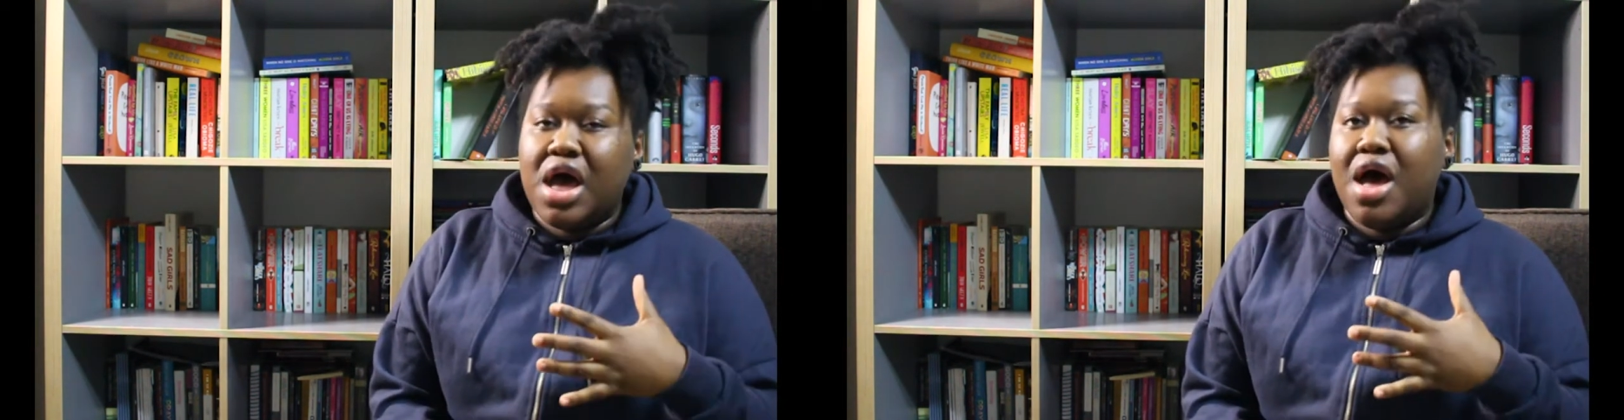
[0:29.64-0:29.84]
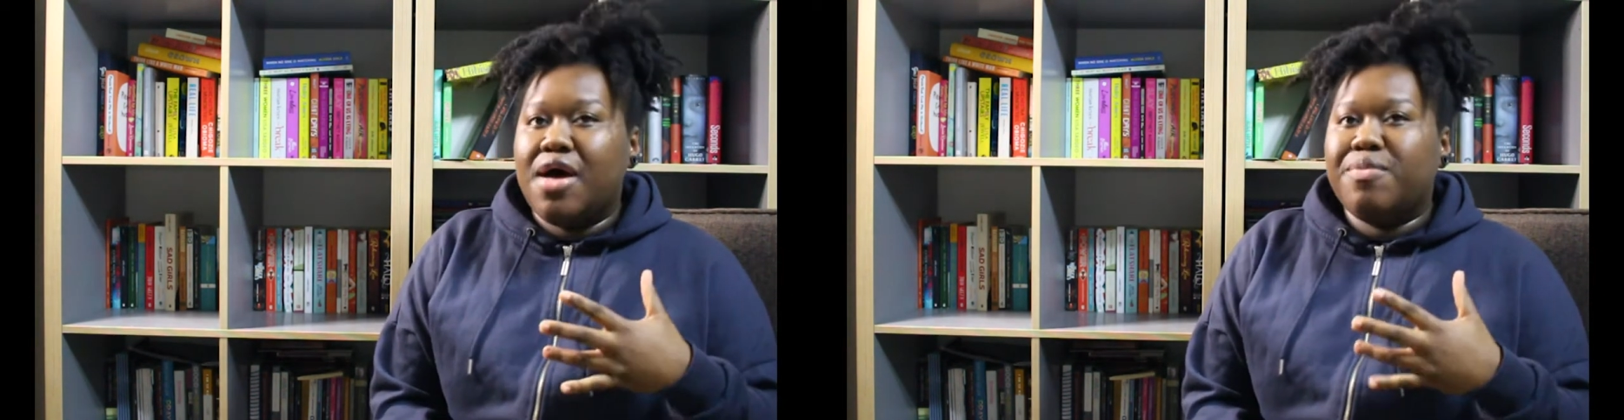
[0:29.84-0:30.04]

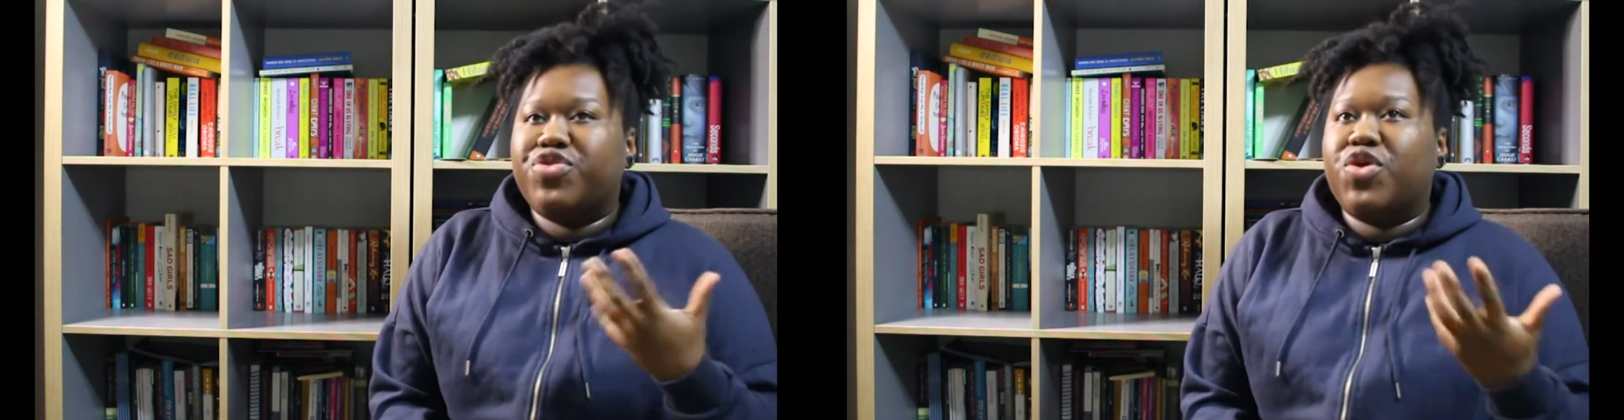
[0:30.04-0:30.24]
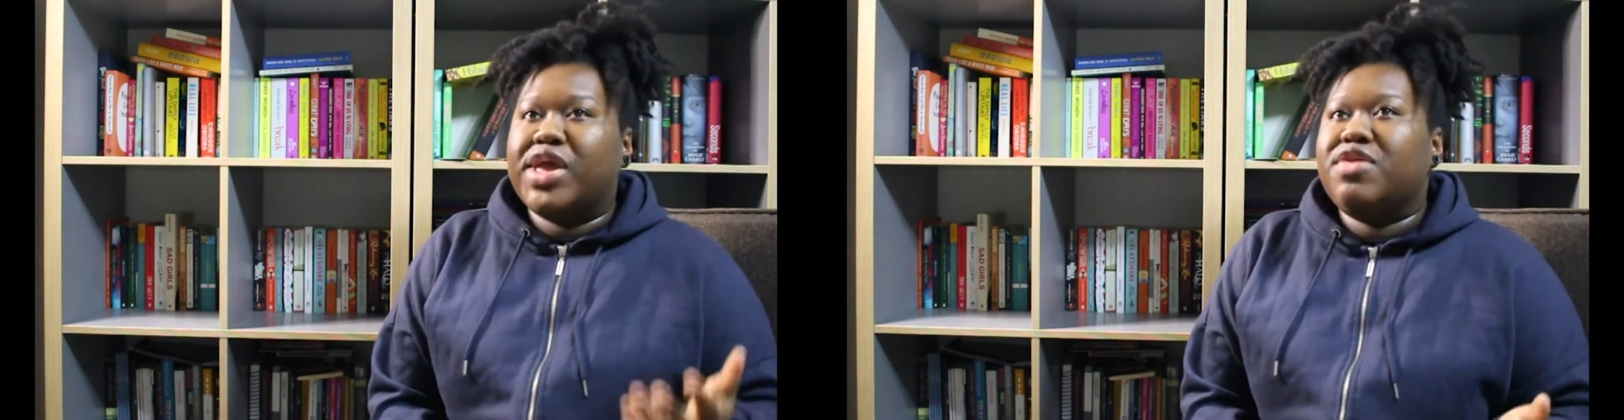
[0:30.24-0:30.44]

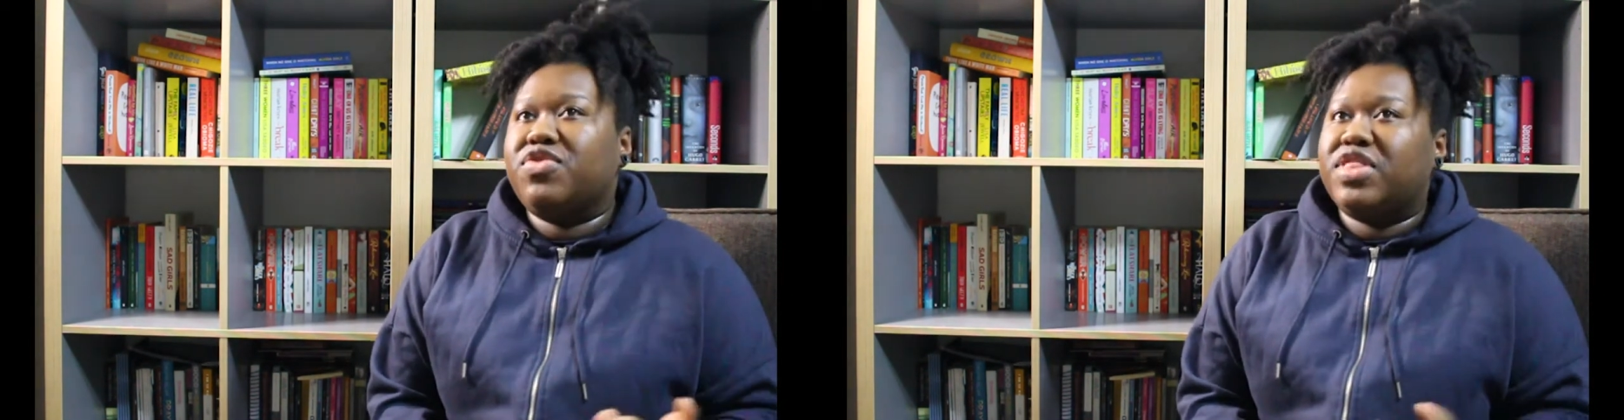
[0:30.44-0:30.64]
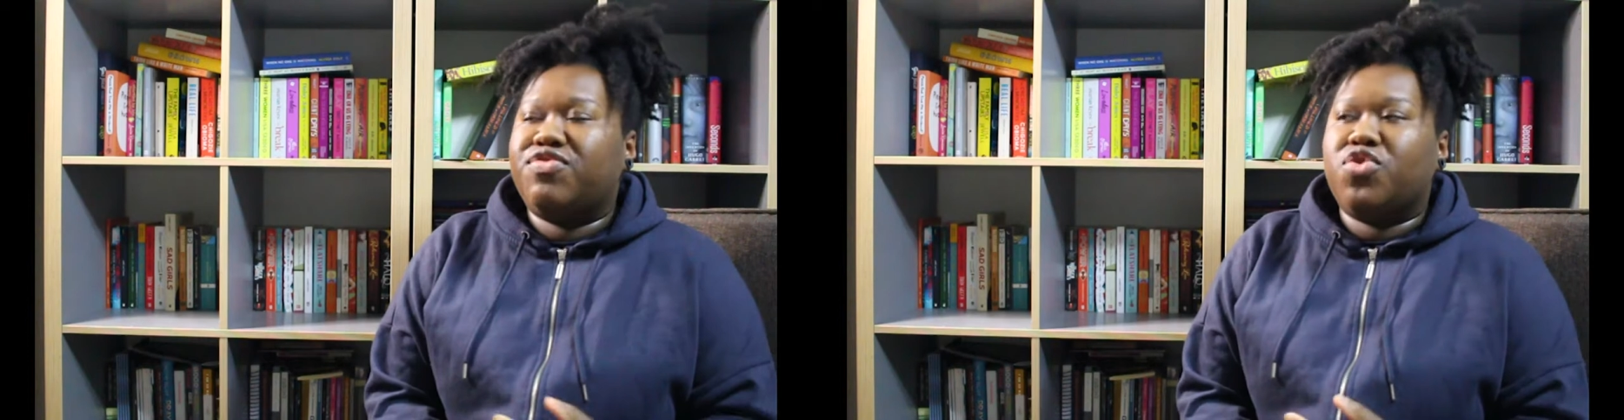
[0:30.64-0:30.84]
So either
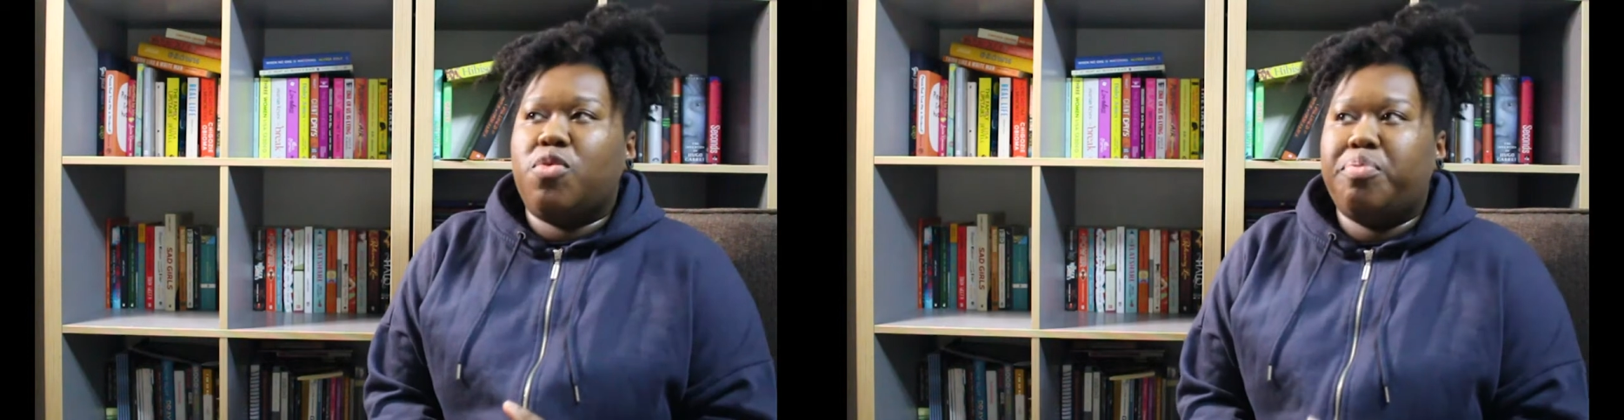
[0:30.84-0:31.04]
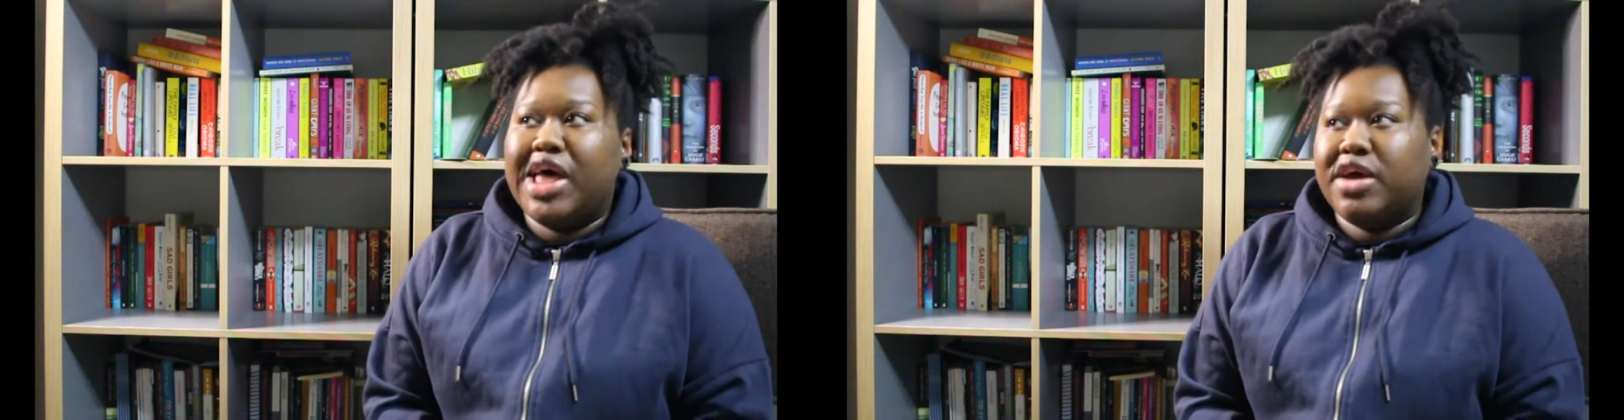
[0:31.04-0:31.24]
they've
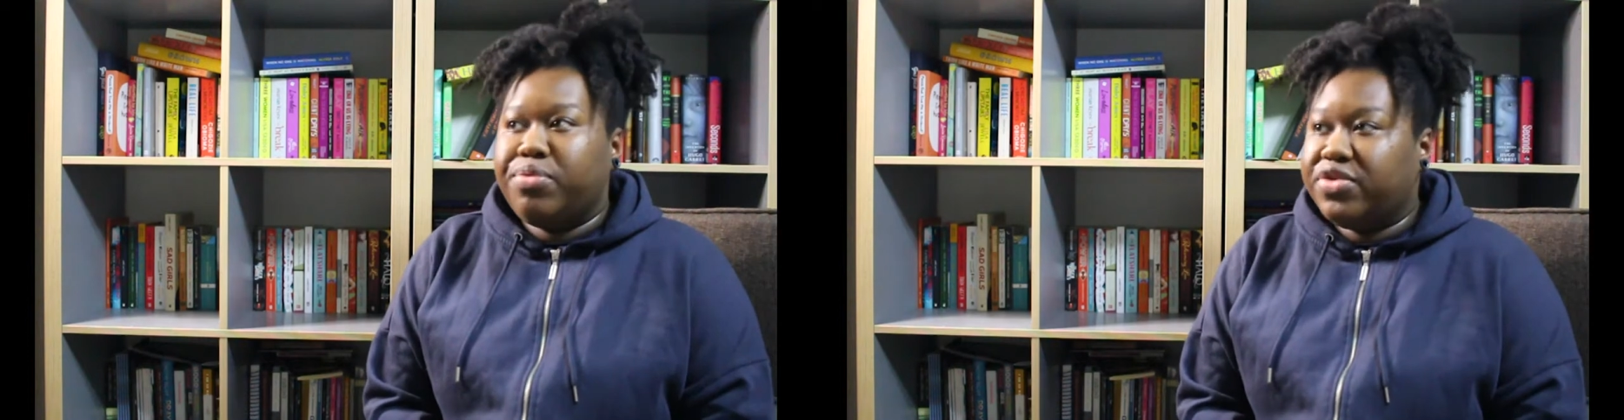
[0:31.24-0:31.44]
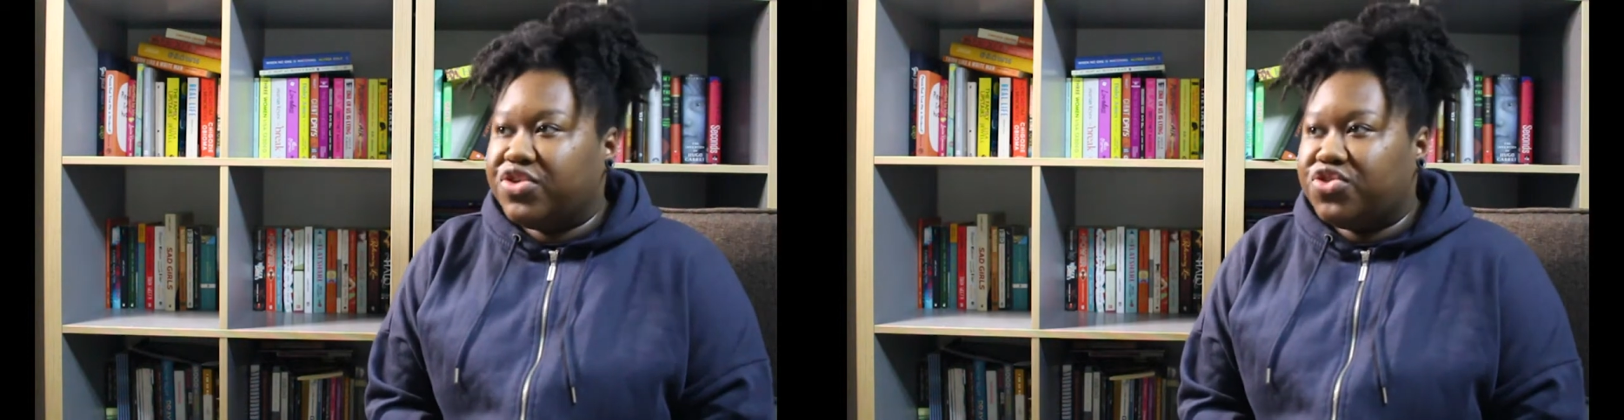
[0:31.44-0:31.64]
got Black
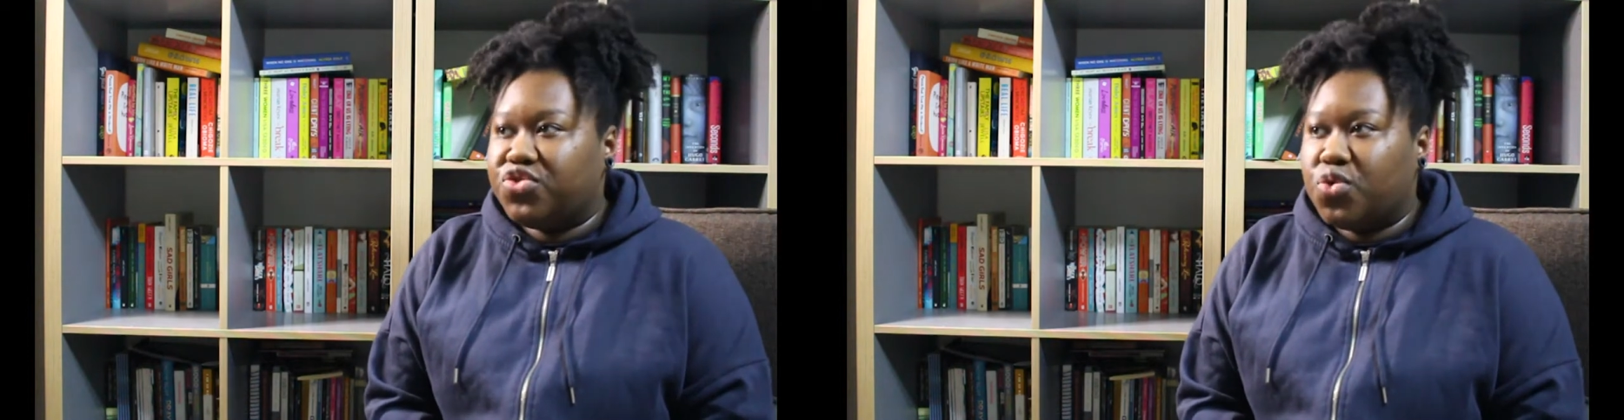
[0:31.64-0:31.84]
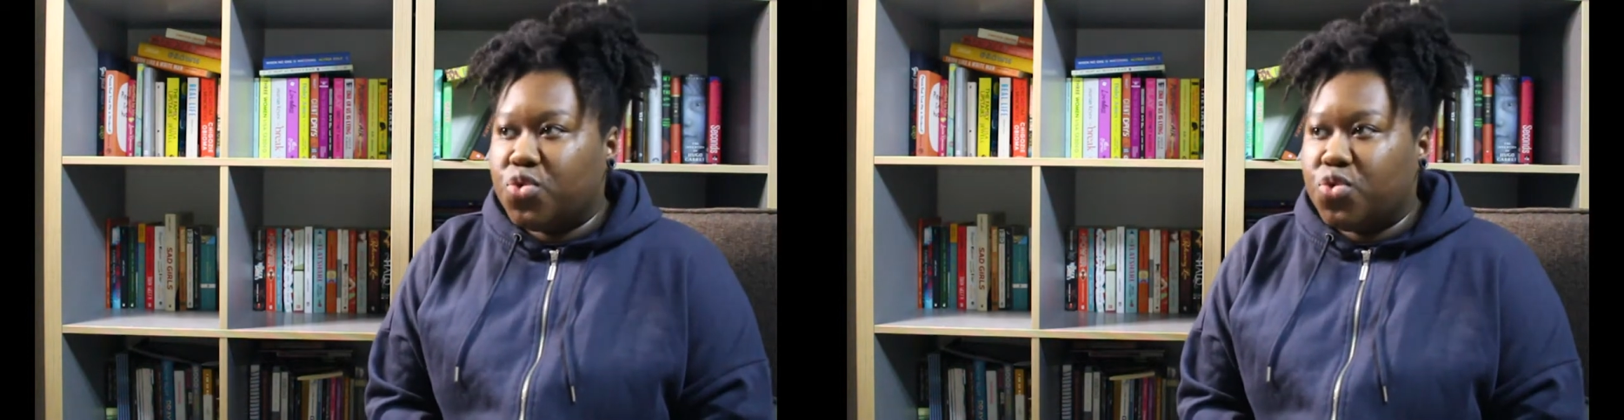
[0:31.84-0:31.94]
British